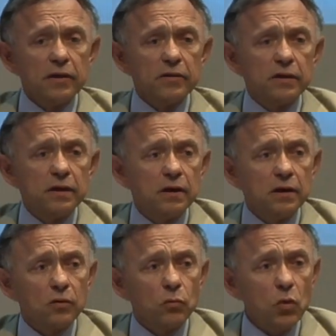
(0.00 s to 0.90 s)
the
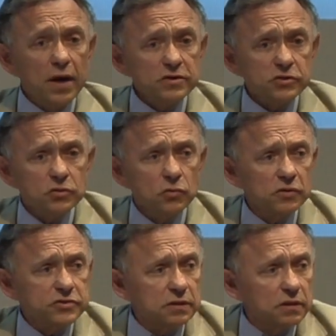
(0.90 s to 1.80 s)
way
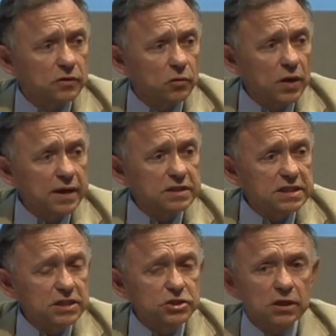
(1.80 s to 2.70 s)
schools, the way
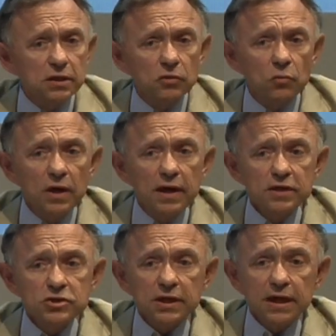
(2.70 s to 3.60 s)
teaching, the way
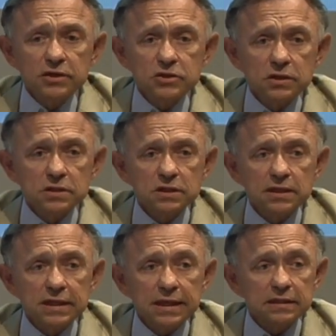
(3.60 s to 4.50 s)
education is
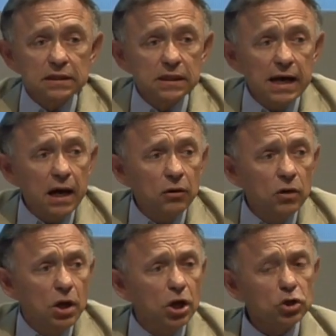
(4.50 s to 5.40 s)
conducted
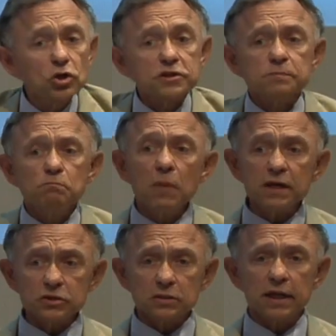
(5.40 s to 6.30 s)
now looks
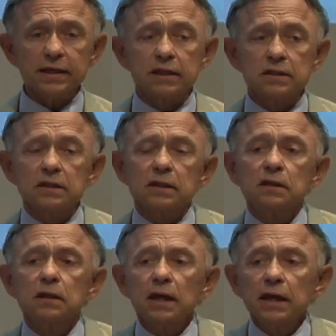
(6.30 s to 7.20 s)
much like it
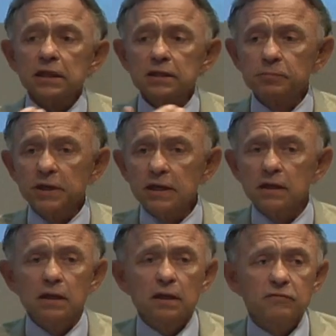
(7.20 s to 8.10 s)
did at the
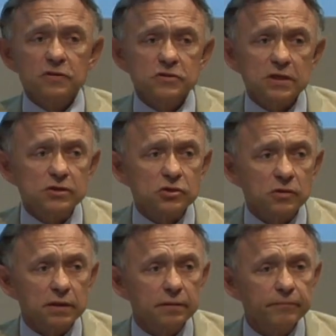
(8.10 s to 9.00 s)
beginning of the
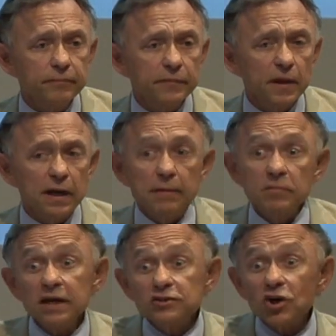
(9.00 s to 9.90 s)
century. And I'm
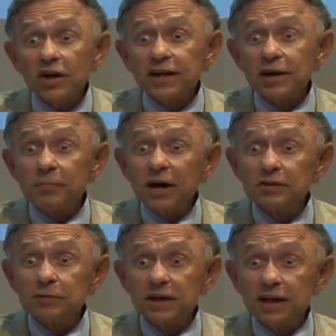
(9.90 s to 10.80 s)
not talking
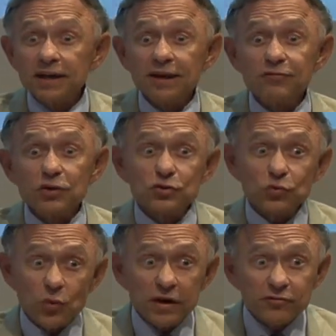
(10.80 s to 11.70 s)
about the beginning of the
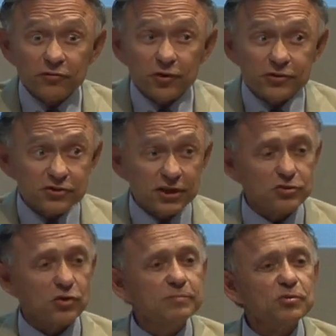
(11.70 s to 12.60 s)
21st
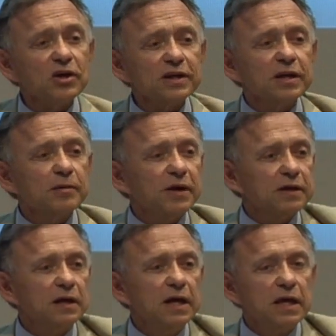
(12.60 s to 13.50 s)
century, I'm talking
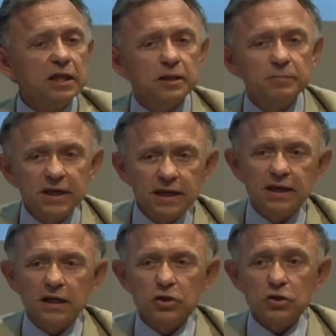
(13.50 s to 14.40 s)
about the
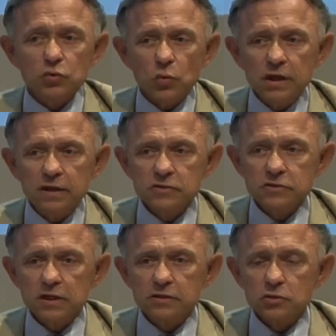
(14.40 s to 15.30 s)
beginning of the 20th
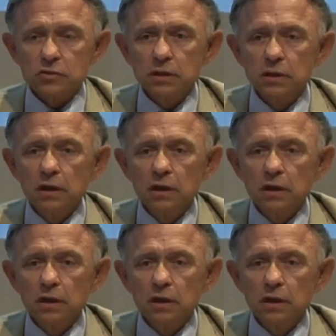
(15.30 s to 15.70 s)
century.